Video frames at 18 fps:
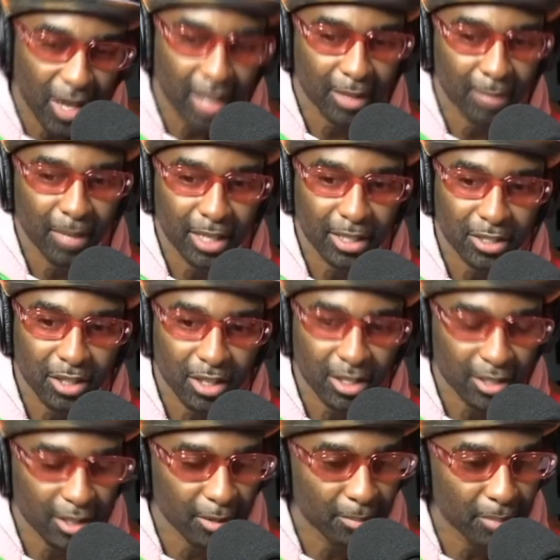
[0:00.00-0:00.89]
fuck, my
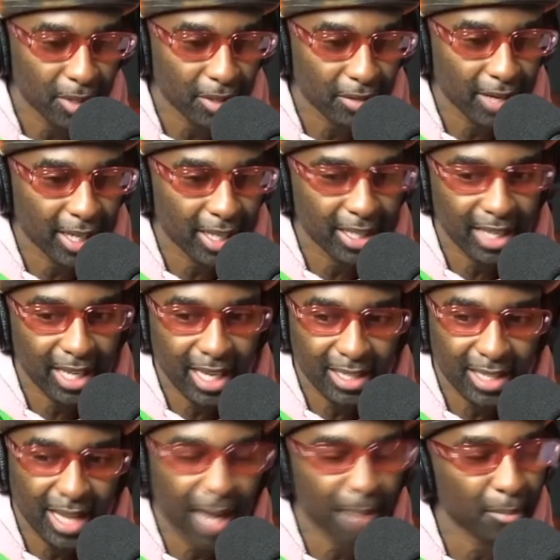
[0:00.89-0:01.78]
songs aren't being
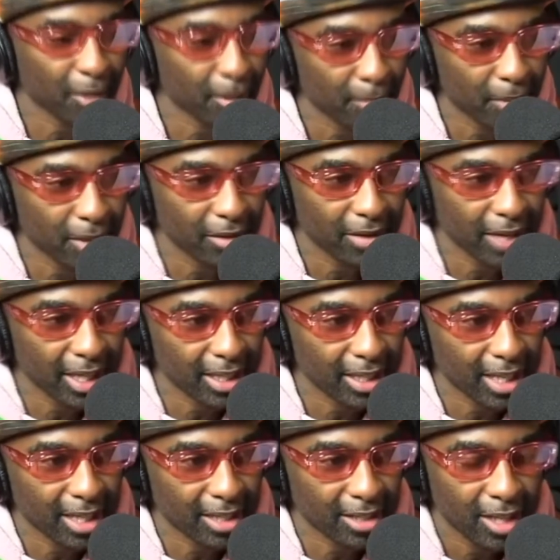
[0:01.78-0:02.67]
recognized. I'm not being
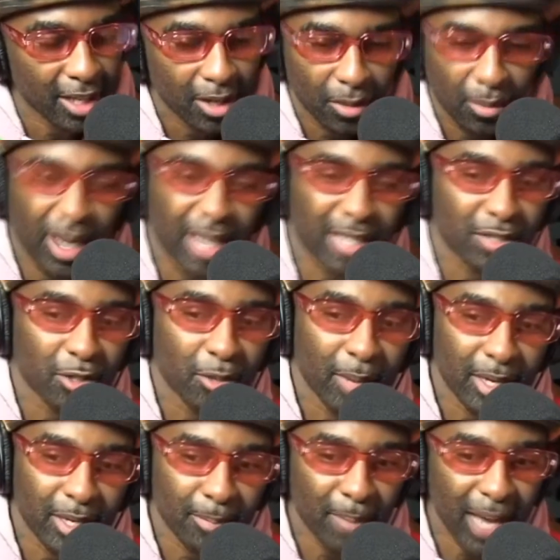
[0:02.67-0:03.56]
recognized. Why is
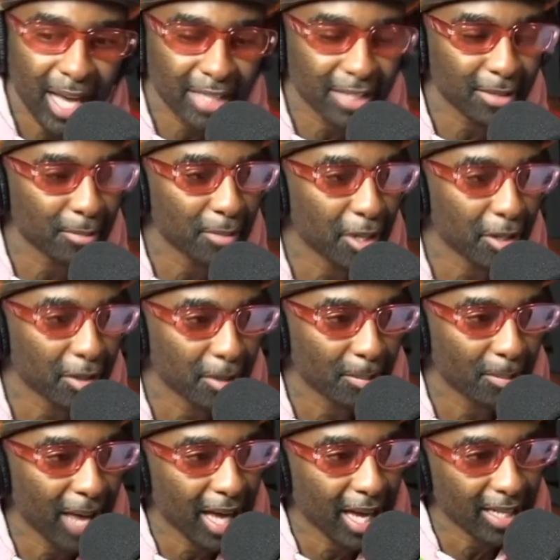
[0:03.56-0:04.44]
nobody patting me on
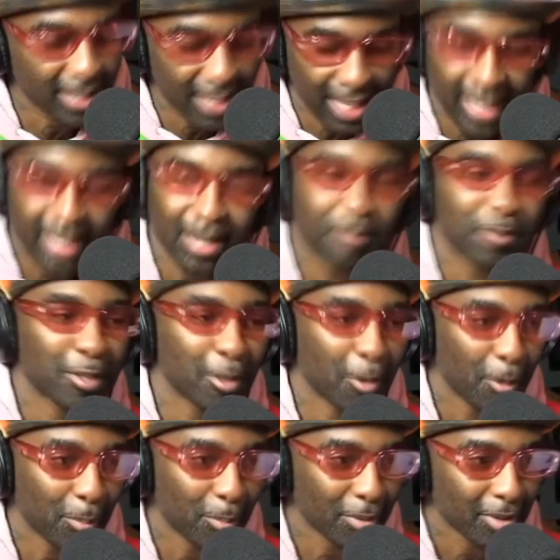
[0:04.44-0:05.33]
the back saying I'm
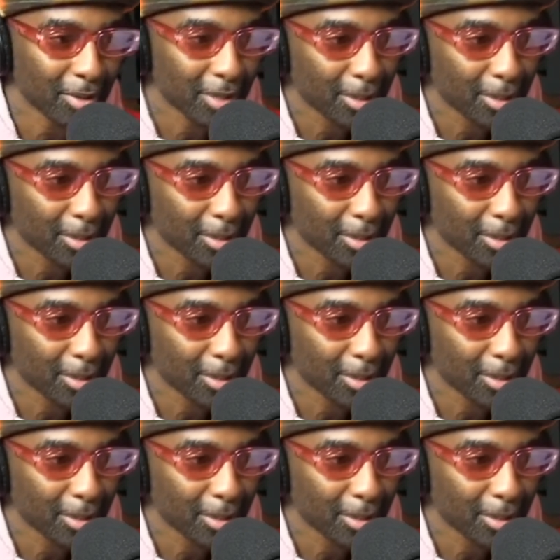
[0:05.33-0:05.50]
dope?